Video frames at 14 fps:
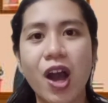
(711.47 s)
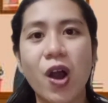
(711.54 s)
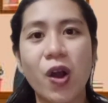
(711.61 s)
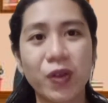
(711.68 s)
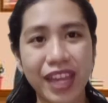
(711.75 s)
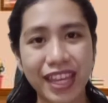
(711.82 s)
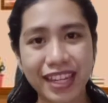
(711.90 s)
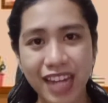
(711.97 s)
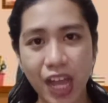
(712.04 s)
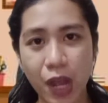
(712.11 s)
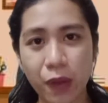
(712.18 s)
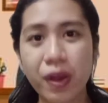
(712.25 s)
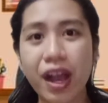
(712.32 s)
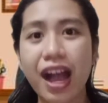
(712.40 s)
Okay,
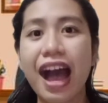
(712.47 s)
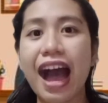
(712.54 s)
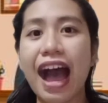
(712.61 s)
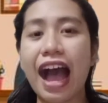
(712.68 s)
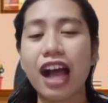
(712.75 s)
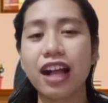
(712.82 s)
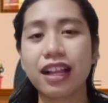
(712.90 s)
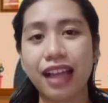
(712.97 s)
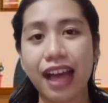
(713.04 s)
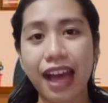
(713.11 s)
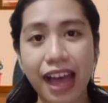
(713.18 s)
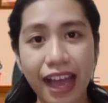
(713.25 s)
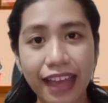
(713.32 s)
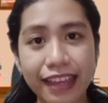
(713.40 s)
now
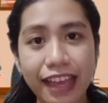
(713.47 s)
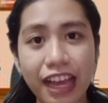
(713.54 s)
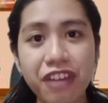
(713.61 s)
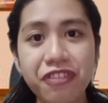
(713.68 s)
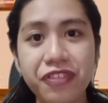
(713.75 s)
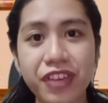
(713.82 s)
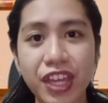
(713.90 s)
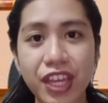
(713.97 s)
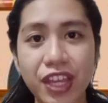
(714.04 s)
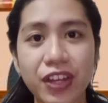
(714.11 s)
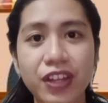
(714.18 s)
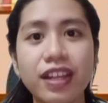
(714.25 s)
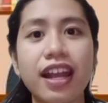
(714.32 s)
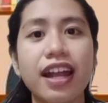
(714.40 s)
I have
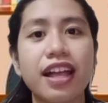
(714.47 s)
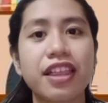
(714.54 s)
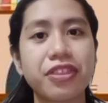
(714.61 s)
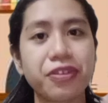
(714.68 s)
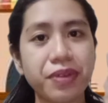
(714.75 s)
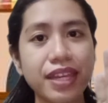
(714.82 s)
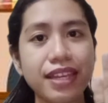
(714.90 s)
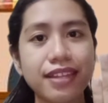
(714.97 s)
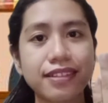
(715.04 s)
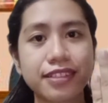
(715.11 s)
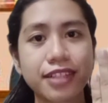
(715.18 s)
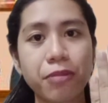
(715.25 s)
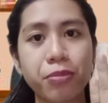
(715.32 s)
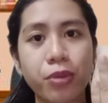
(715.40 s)
here three
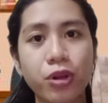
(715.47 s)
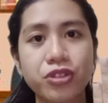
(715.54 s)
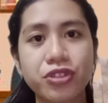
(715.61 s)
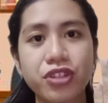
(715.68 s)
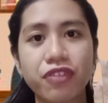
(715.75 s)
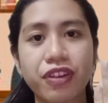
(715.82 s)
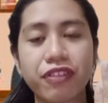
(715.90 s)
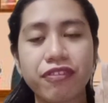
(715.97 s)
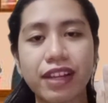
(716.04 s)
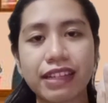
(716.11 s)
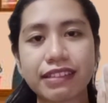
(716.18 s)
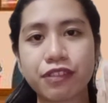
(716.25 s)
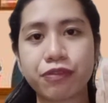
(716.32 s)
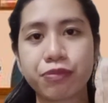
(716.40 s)
examples of
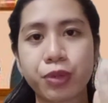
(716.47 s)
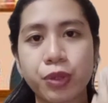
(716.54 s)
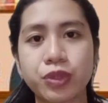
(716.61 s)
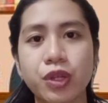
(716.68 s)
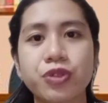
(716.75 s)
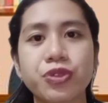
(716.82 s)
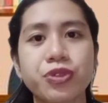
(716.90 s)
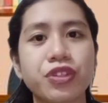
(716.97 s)
reflexive pronouns.